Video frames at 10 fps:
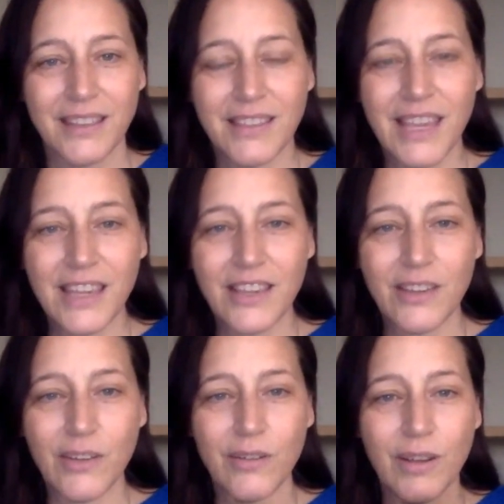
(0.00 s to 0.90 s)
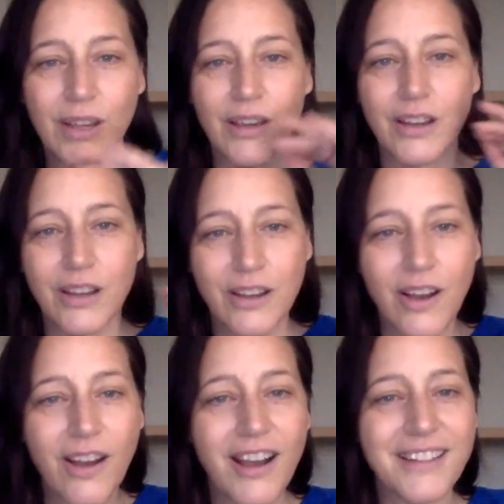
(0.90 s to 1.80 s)
Thank you,
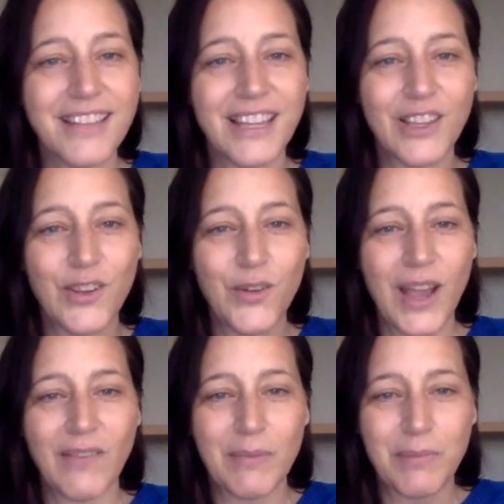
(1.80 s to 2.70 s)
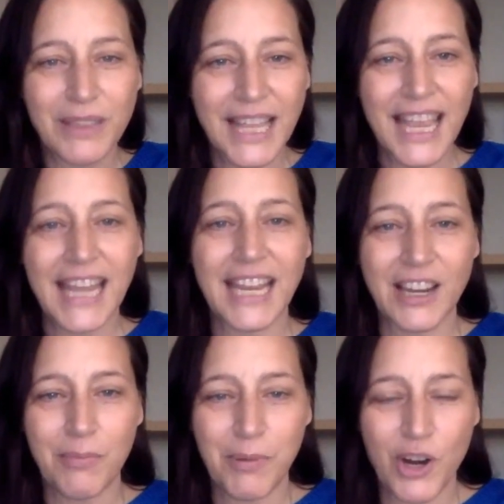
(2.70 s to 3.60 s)
God, that you have a plan
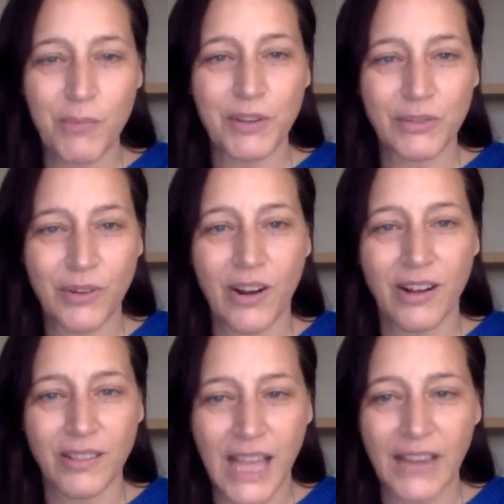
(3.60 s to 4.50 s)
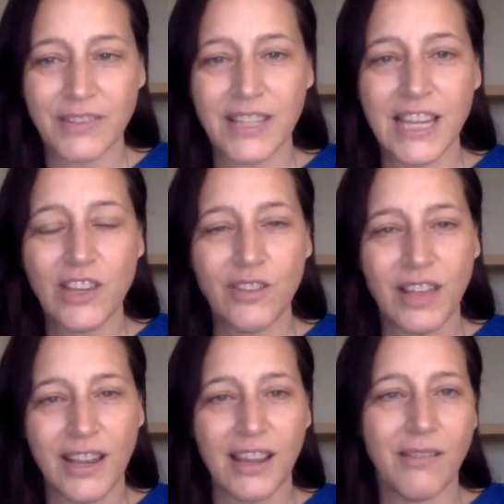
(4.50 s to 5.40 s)
and a purpose for our lives. Thank you
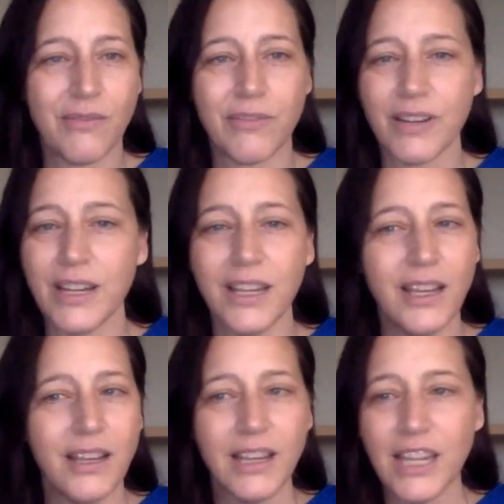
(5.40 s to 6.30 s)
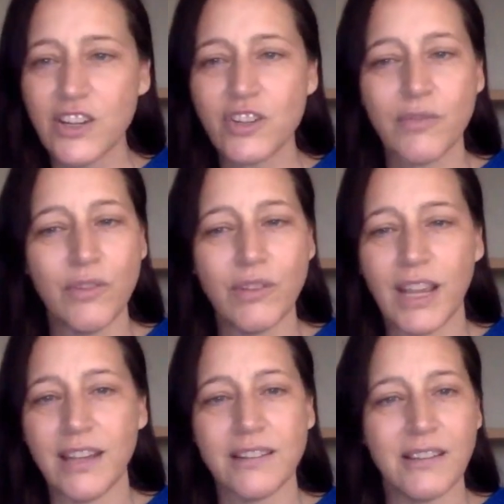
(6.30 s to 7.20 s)
that every interview
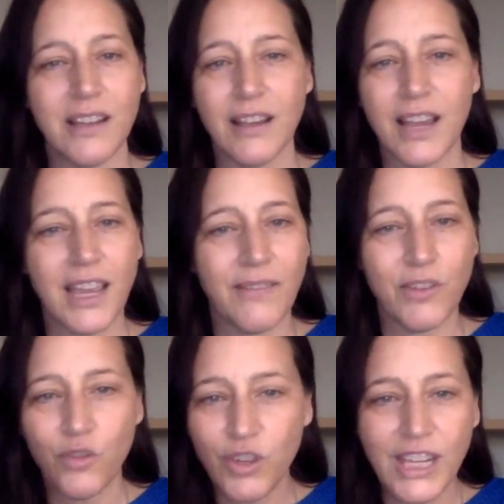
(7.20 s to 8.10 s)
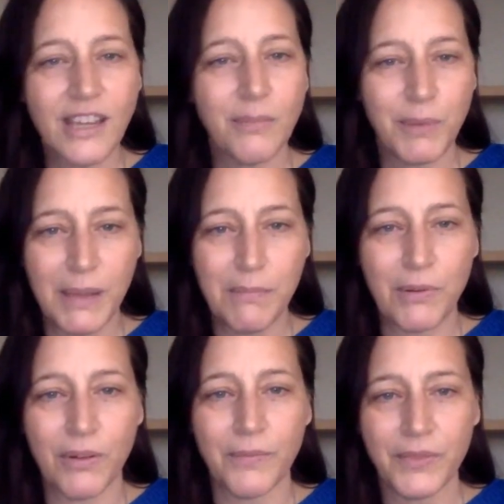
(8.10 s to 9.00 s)
night I have unique
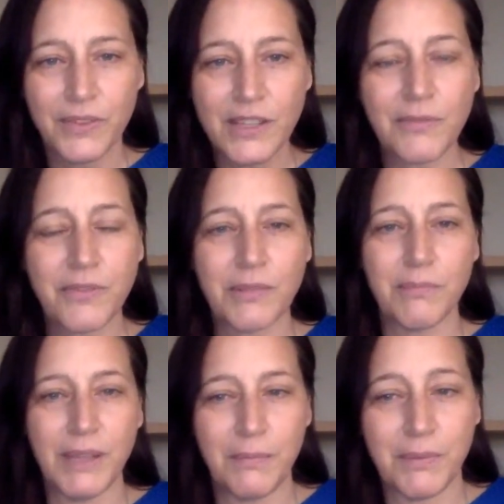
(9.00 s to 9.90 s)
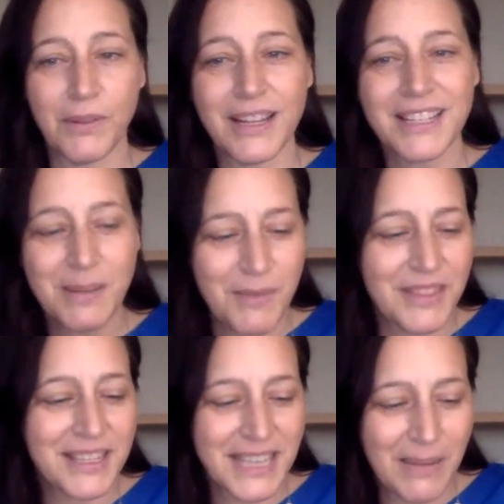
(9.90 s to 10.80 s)
people, different people, and some of
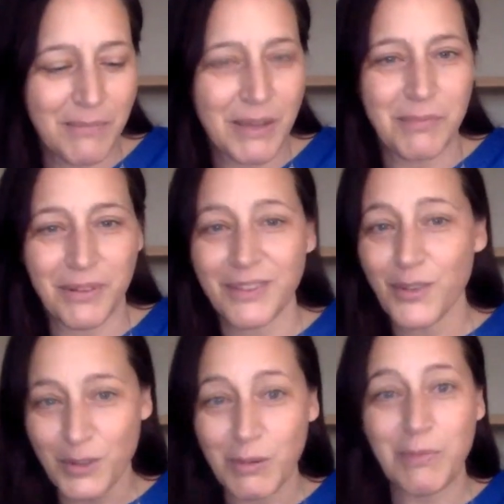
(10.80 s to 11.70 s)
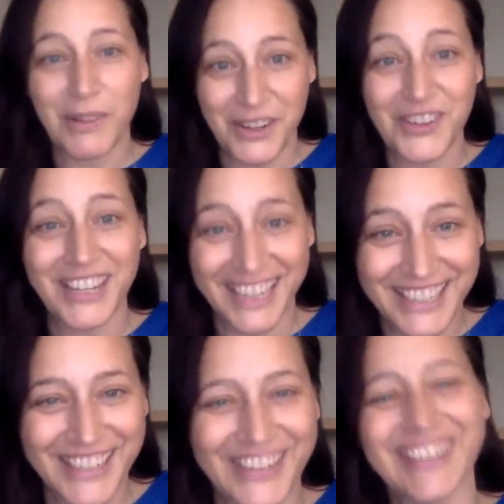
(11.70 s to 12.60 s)
the same people. Those people are unique
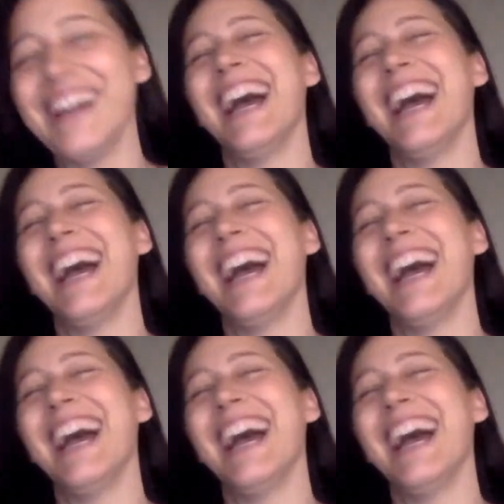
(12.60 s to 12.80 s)
too.